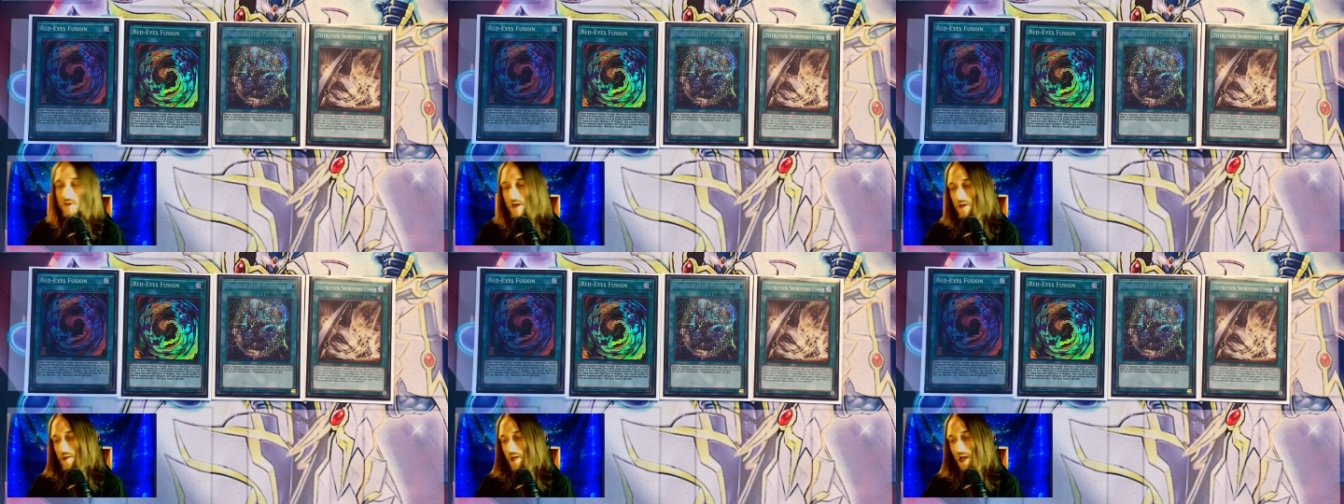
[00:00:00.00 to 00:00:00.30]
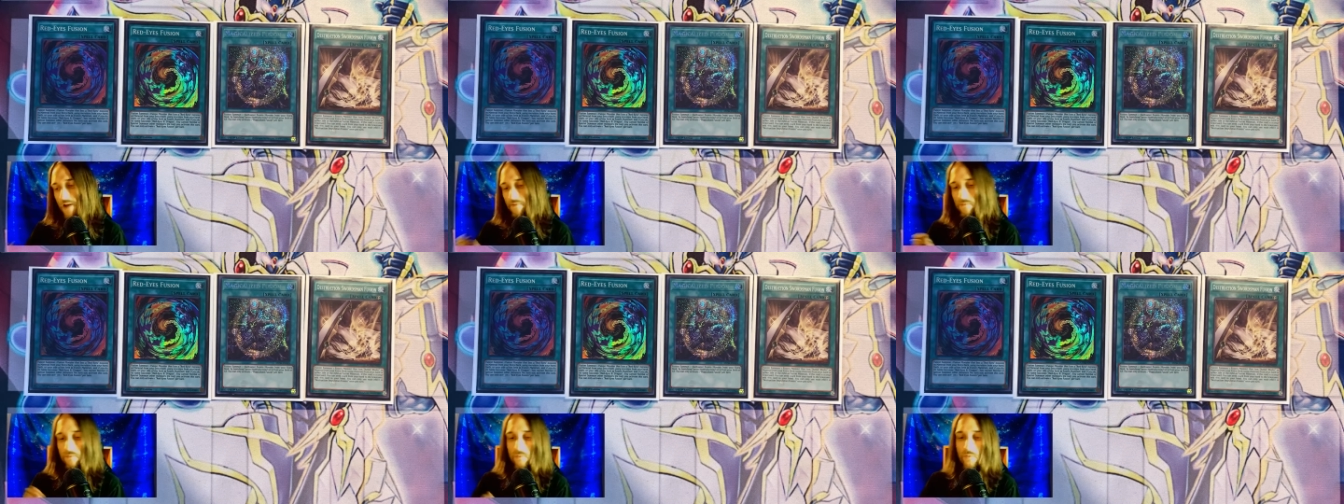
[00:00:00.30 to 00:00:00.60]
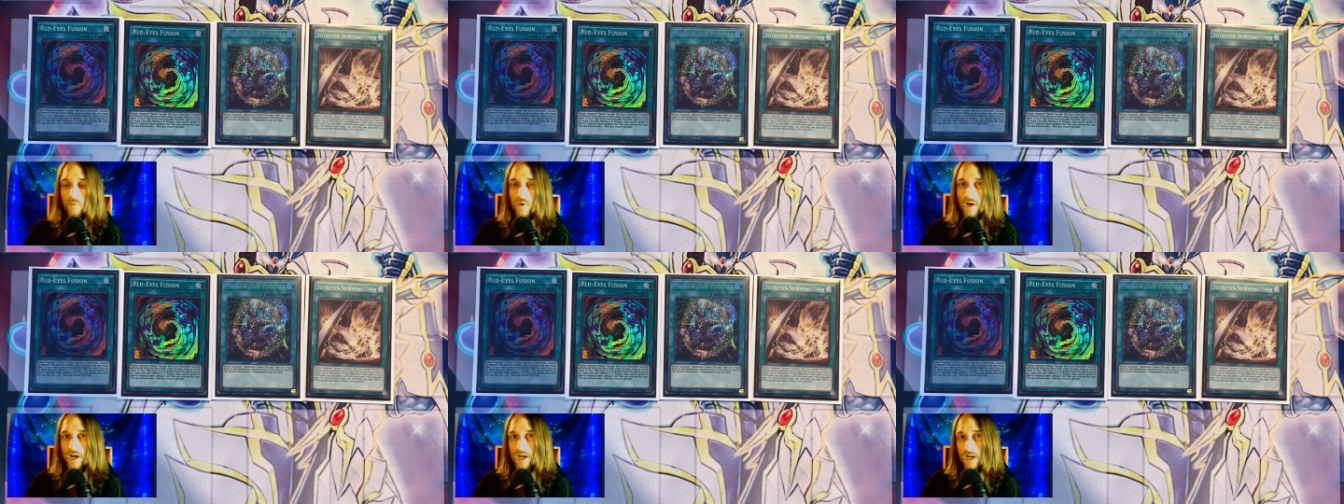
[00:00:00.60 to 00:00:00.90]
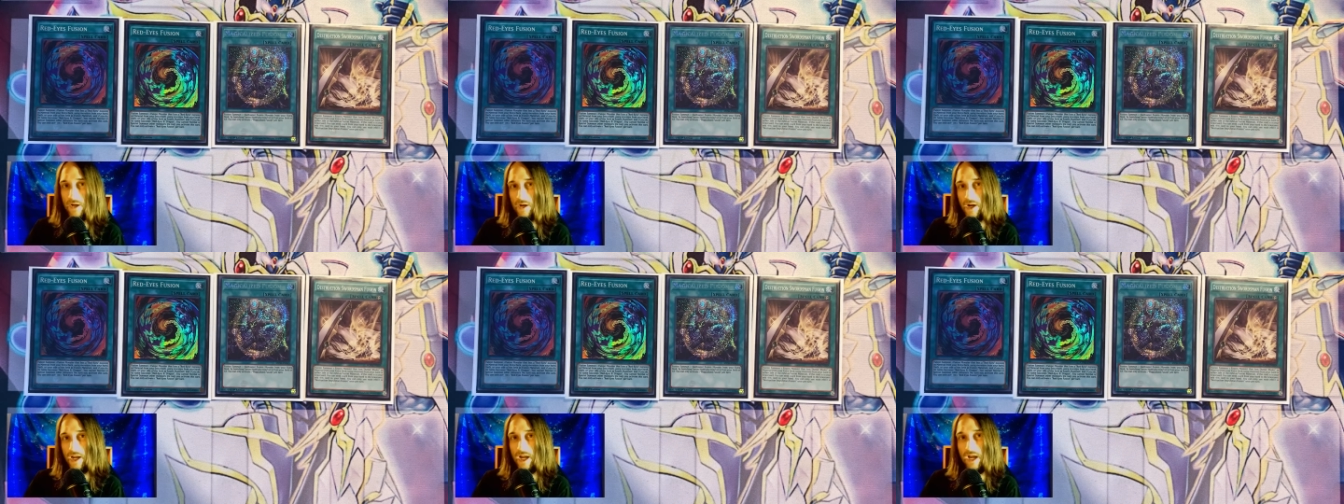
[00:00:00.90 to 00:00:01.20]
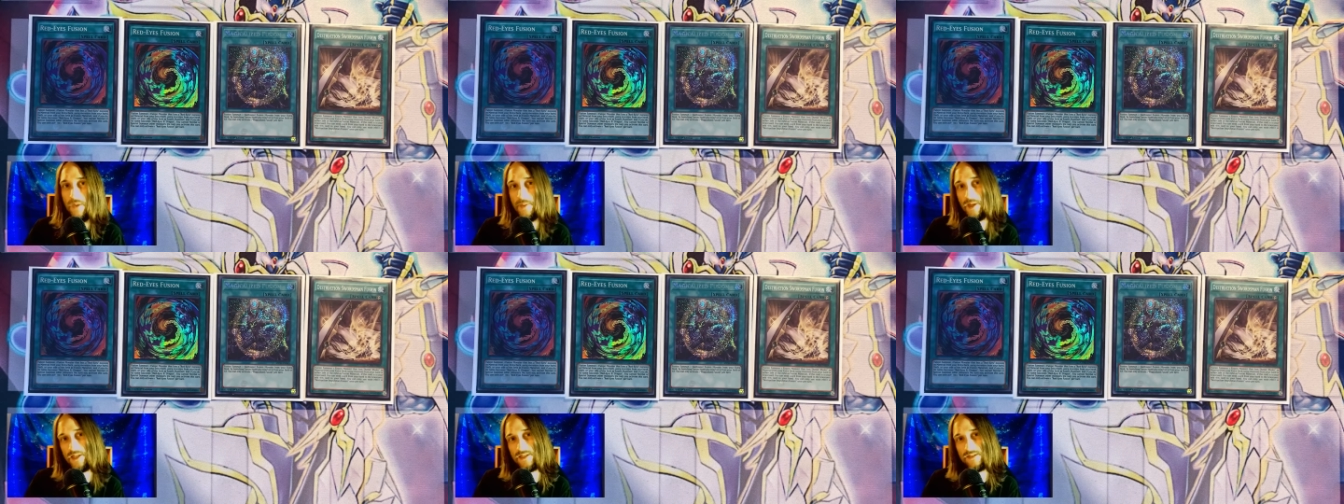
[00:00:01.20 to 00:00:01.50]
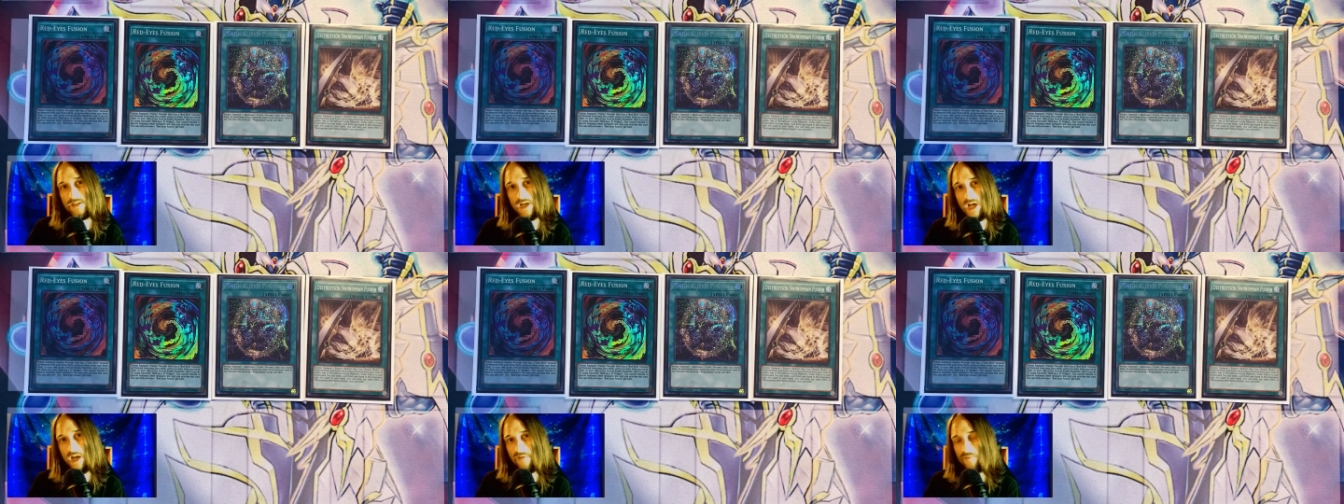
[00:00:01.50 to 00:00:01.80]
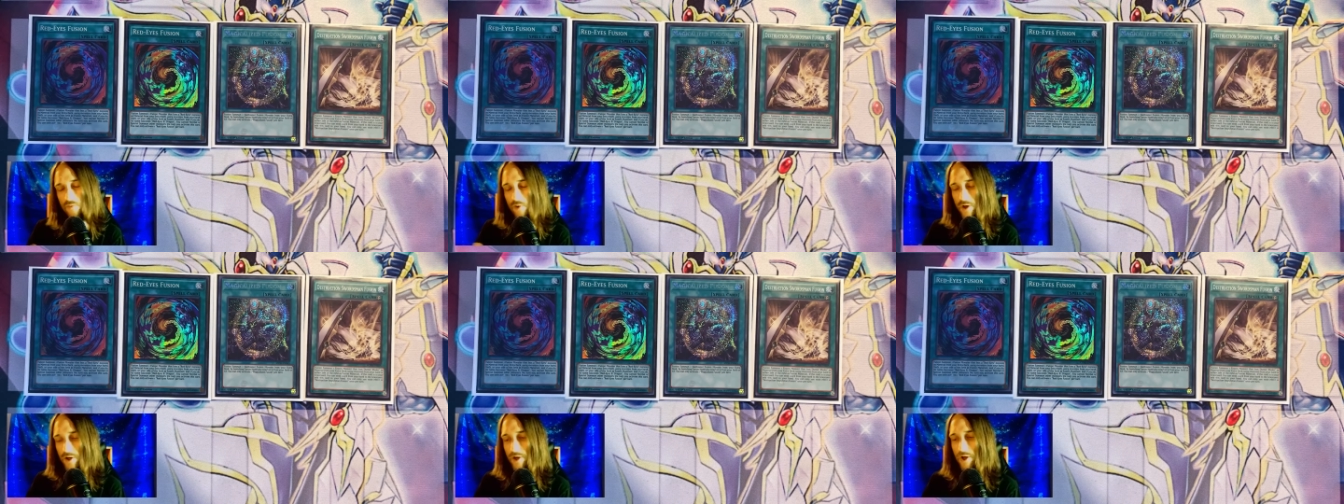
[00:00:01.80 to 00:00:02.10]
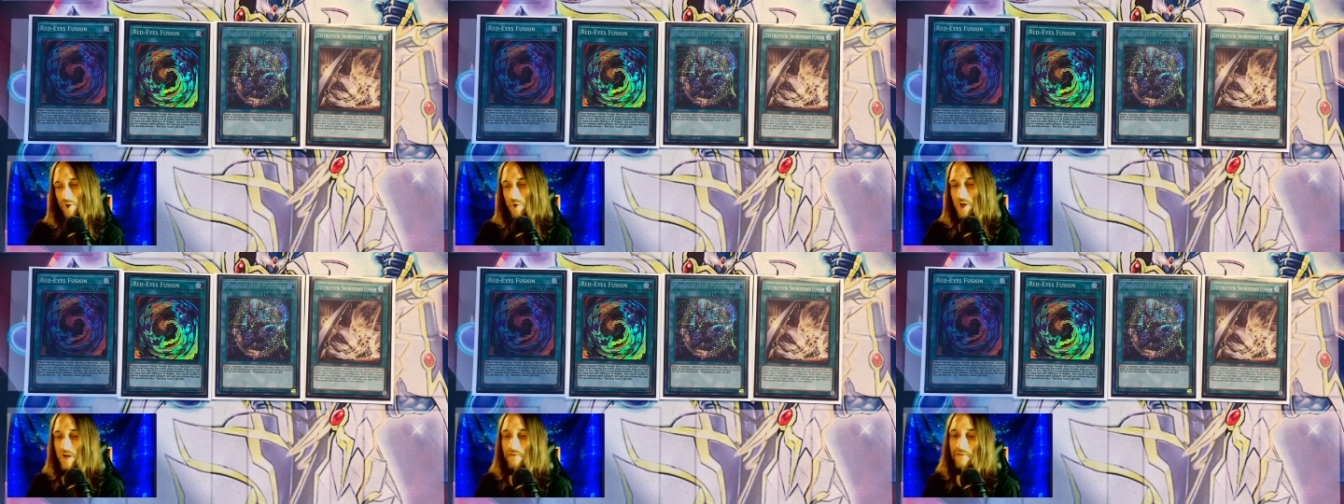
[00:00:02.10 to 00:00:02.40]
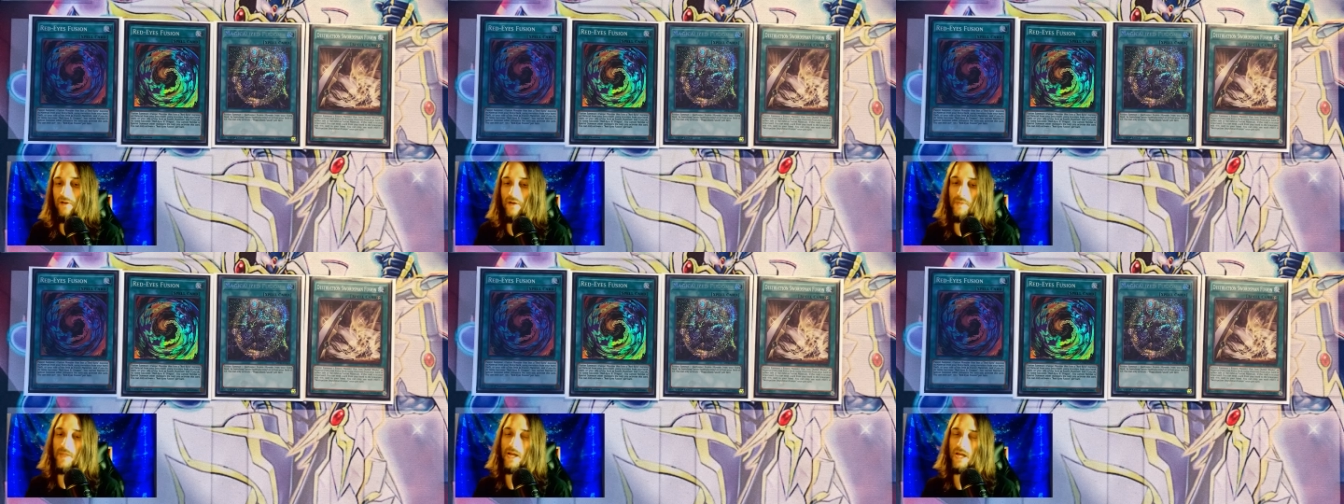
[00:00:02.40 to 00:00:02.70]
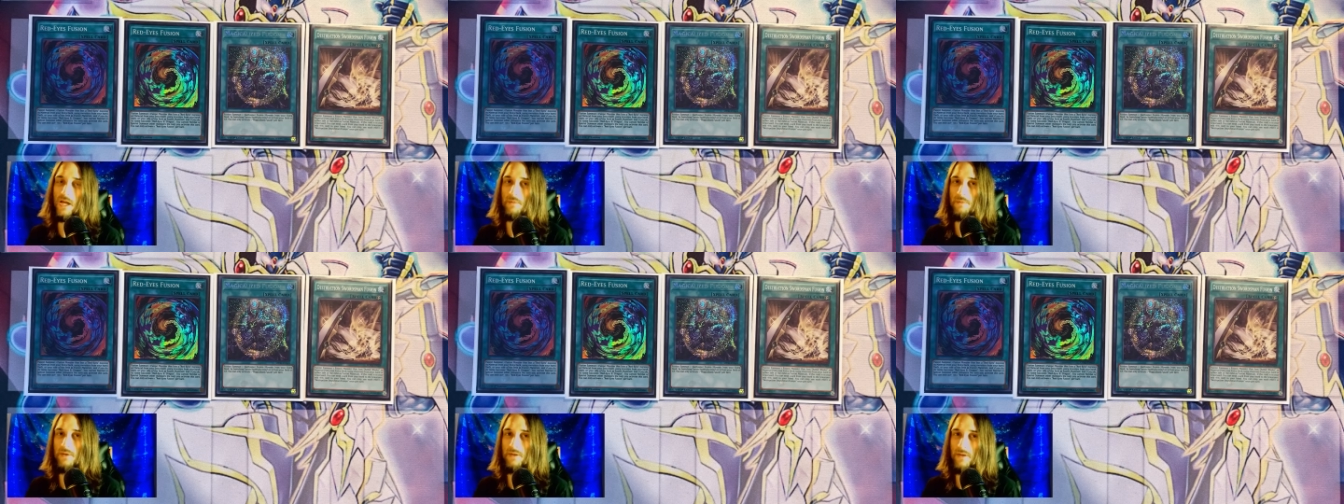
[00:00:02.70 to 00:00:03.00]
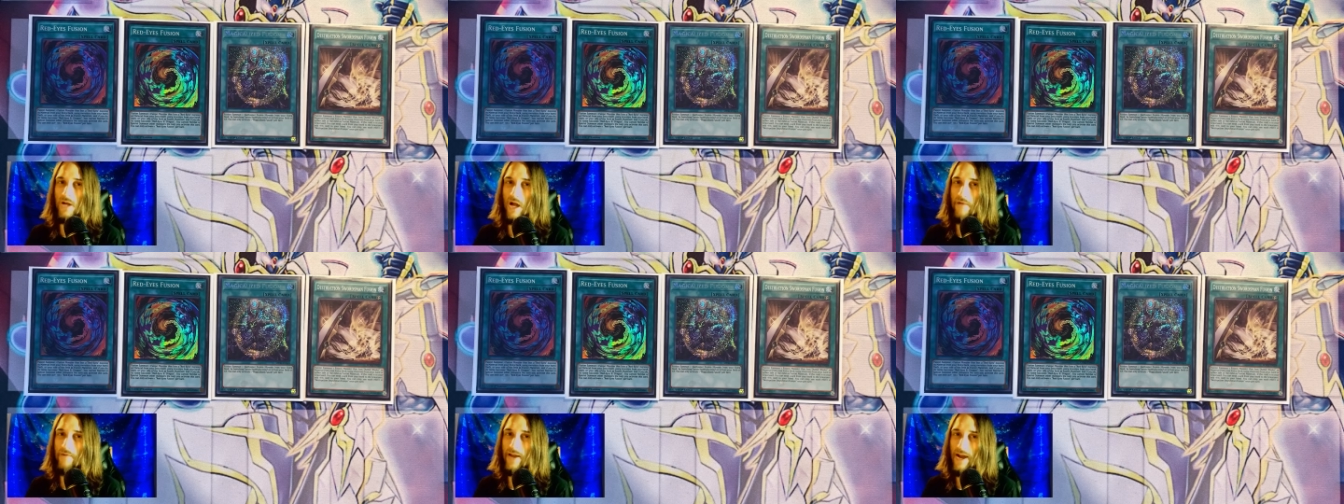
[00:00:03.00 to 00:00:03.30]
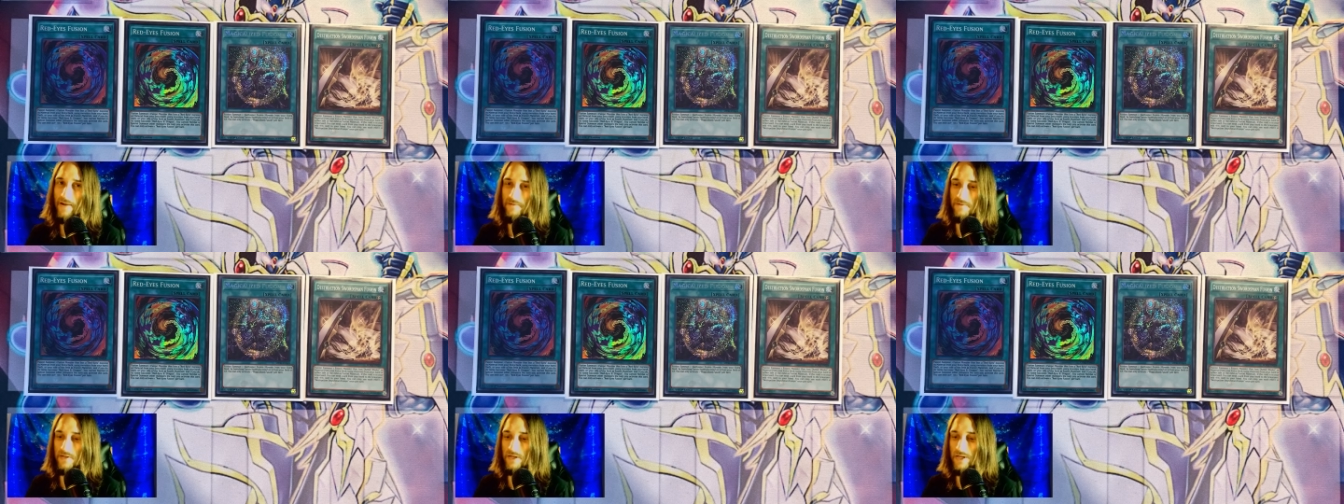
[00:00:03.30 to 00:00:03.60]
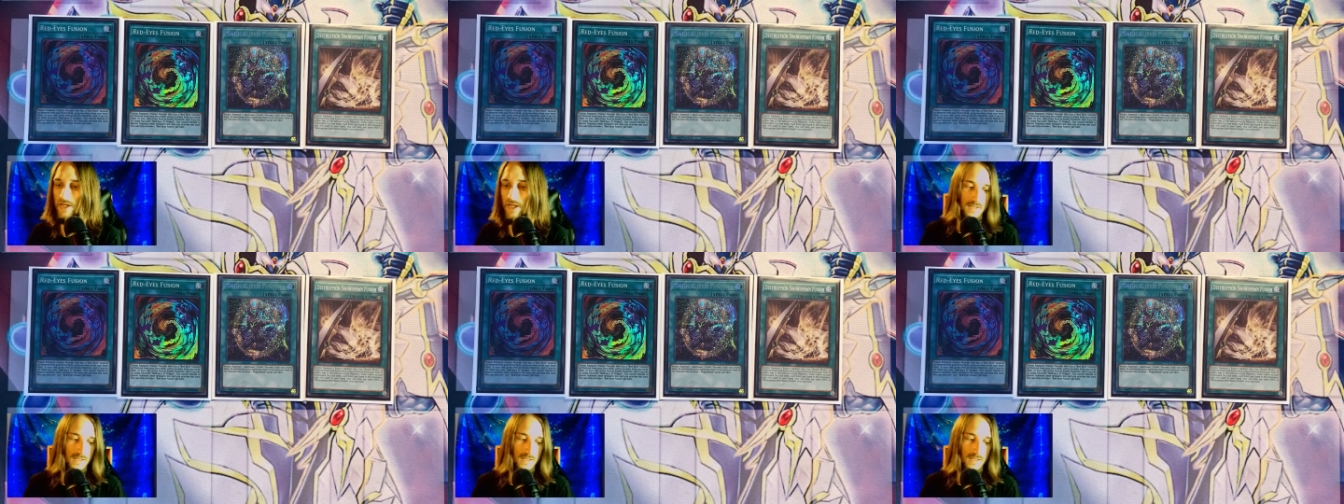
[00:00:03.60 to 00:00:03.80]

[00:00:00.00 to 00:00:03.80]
Now you have one in your hand that's live, one in your graveyard that can be live after.